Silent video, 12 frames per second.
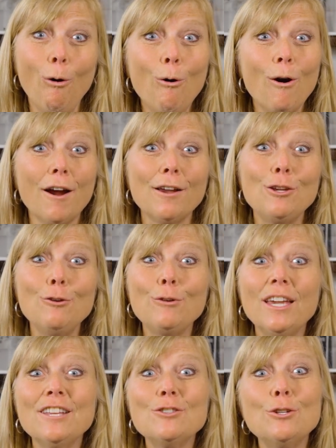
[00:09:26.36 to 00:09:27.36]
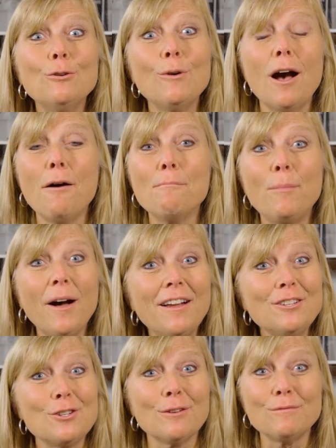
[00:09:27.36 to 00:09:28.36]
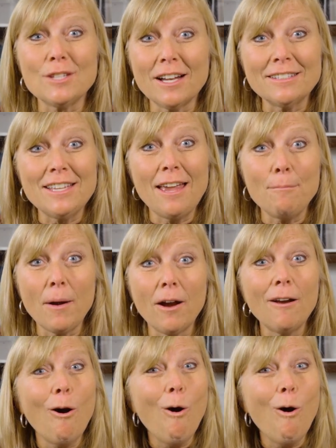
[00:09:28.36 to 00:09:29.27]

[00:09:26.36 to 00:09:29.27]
Or you can do a bunch of duct tape art,